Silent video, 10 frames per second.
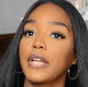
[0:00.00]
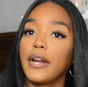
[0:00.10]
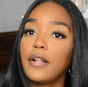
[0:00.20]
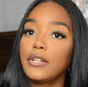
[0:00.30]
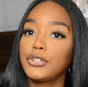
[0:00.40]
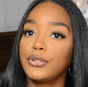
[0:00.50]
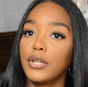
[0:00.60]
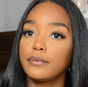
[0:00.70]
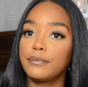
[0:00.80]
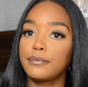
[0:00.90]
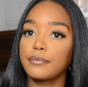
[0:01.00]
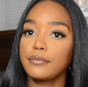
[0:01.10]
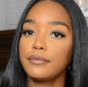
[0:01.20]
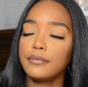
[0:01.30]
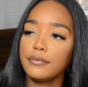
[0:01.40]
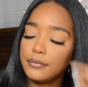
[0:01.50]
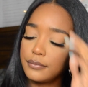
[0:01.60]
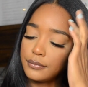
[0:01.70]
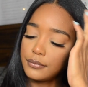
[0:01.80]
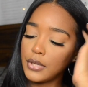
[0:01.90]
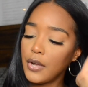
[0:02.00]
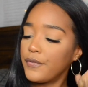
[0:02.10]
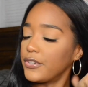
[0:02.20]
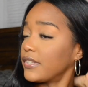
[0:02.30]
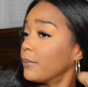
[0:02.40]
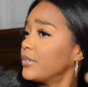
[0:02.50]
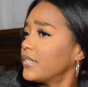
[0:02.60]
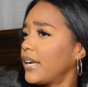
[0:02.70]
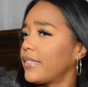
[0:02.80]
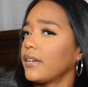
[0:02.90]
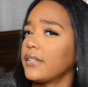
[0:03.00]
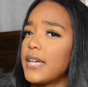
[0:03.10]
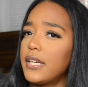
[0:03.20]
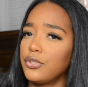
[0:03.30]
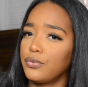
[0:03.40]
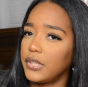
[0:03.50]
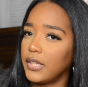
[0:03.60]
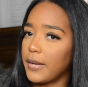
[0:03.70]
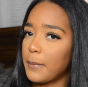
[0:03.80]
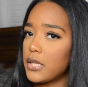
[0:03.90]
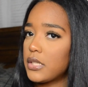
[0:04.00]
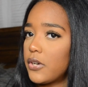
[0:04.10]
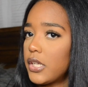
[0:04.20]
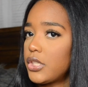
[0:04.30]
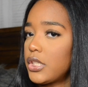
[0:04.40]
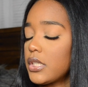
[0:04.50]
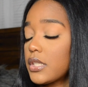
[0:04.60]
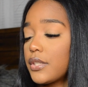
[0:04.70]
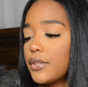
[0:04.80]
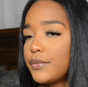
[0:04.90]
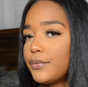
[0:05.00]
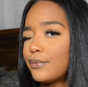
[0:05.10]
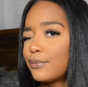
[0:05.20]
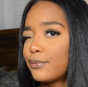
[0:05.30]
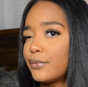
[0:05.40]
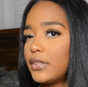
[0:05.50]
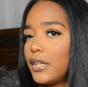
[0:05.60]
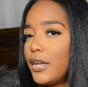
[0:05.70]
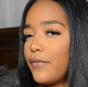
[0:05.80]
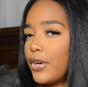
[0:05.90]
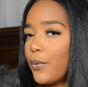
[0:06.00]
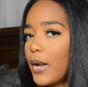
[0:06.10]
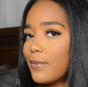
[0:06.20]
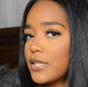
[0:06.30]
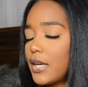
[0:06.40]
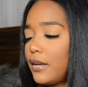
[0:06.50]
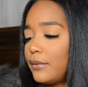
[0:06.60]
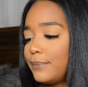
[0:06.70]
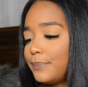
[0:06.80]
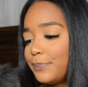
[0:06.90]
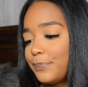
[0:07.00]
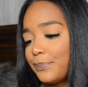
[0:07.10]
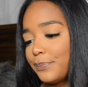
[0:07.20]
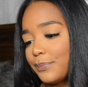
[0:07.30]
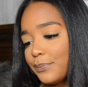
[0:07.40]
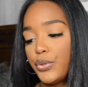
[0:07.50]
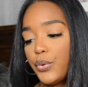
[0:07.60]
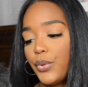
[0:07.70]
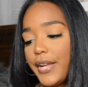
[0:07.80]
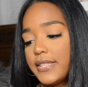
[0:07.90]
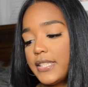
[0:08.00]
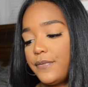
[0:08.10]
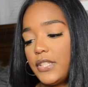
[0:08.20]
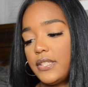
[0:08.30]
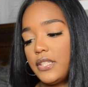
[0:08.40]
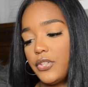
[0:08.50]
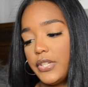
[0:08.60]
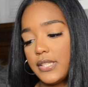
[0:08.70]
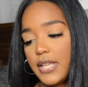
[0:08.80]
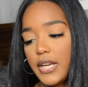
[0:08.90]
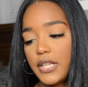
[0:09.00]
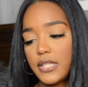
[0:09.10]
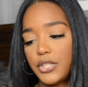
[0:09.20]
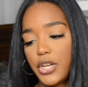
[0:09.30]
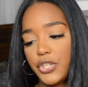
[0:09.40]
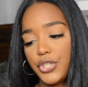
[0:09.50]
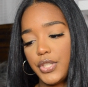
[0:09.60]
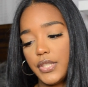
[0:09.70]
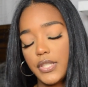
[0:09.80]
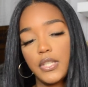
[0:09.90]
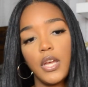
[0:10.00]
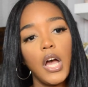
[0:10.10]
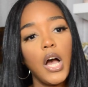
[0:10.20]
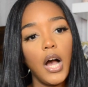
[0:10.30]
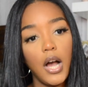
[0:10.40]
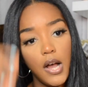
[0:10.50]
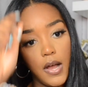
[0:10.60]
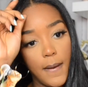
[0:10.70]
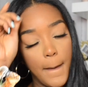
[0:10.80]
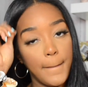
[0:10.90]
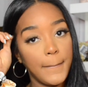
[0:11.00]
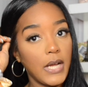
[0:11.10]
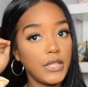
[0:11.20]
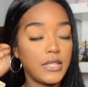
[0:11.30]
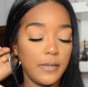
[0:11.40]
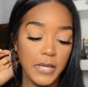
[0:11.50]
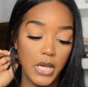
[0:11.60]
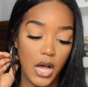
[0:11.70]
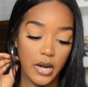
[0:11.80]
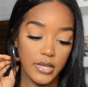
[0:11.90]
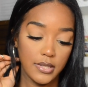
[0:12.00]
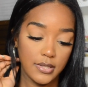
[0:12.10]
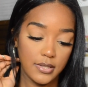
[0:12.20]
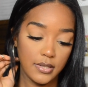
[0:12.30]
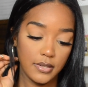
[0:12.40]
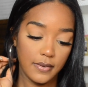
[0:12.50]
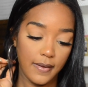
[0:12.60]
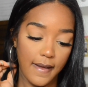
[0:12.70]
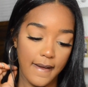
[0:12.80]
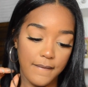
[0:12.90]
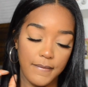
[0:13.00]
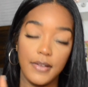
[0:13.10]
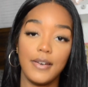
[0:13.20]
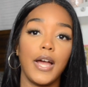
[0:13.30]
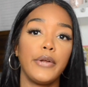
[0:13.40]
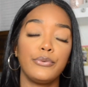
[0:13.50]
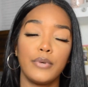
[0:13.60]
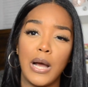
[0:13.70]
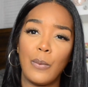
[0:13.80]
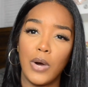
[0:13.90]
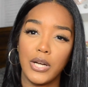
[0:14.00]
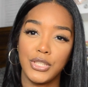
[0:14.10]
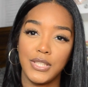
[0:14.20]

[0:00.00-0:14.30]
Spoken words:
and I'll let you know. For some reason, I think Italians really like mozzarella cheese, if you know what I'm saying. Do you like TV series? Any suggestions? To be honest, Evan, I do not watch